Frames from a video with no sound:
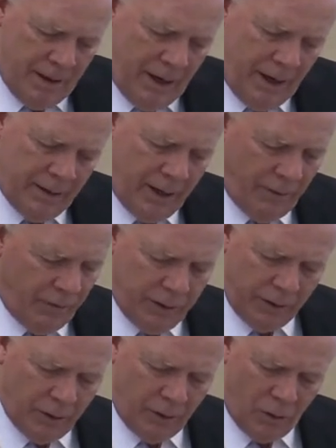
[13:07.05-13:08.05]
And never
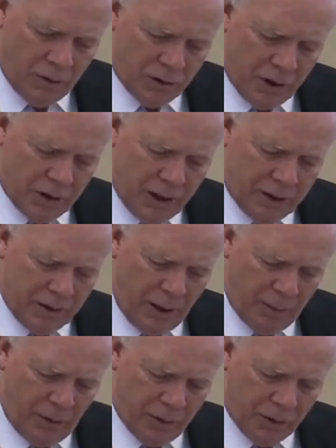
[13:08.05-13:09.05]
did the Lord suggest that
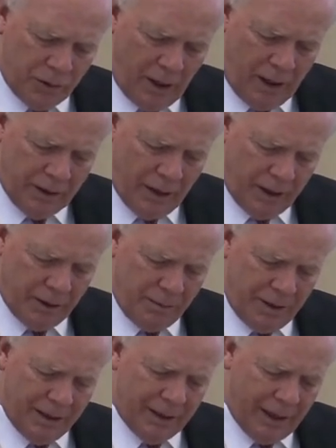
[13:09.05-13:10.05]
a person ought not to
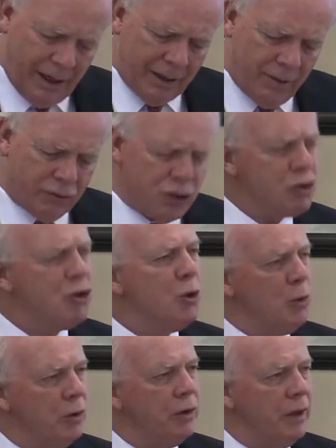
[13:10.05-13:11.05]
be the kind of
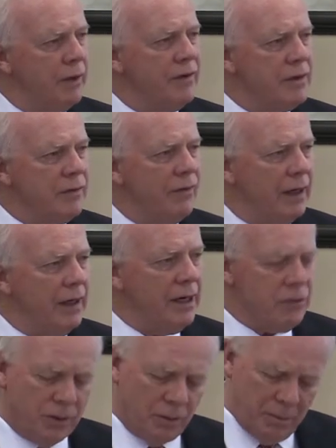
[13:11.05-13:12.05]
steward of his
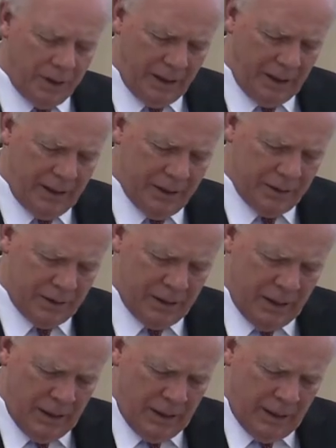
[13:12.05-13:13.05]
financial means
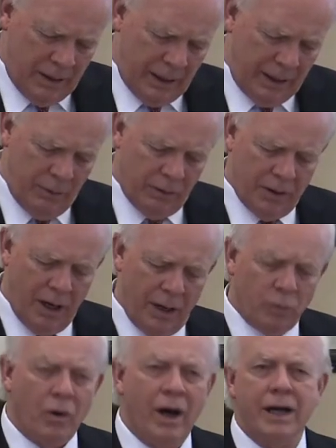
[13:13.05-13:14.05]
that he would
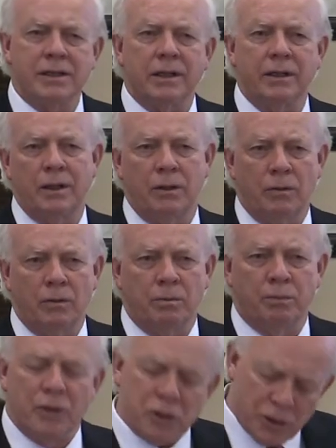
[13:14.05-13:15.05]
not wisely
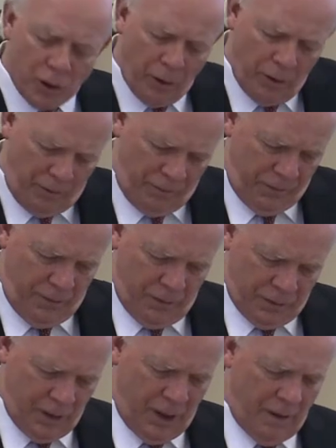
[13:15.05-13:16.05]
preserve
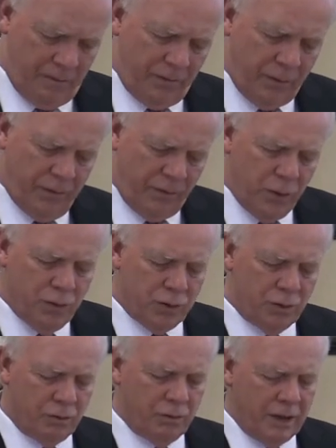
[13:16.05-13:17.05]
some for
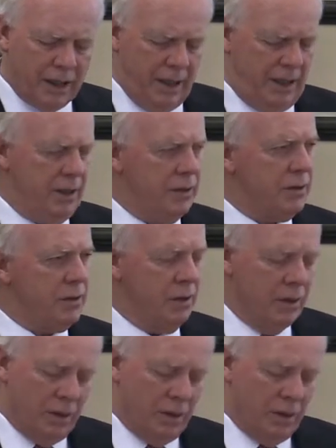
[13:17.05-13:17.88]
future needs